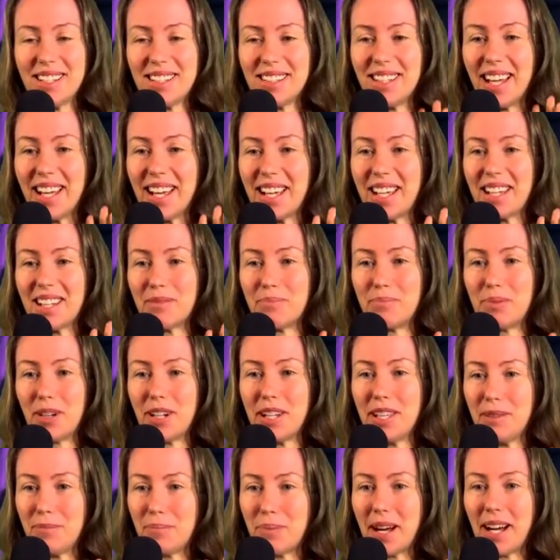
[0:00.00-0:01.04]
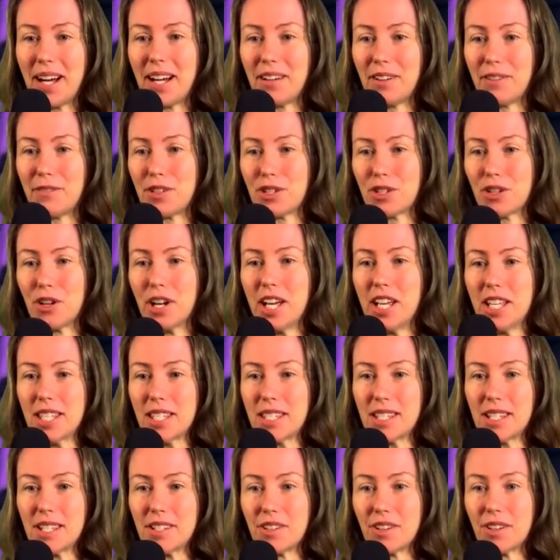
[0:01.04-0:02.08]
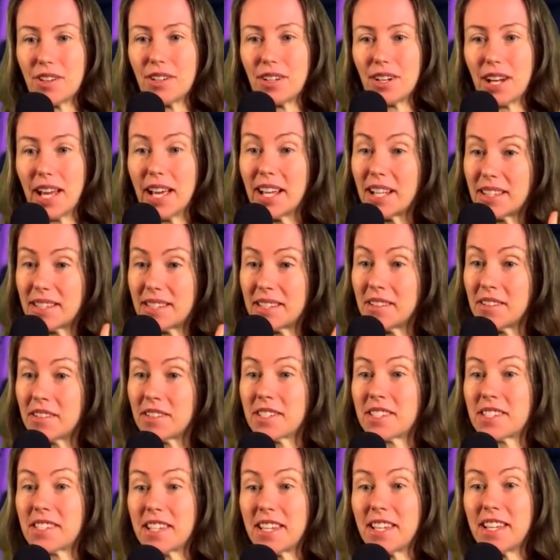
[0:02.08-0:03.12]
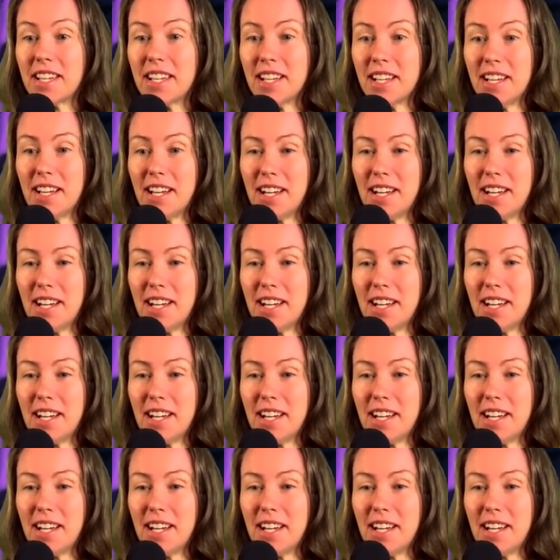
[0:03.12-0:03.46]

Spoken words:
Like body part of choice, you know, like seriously.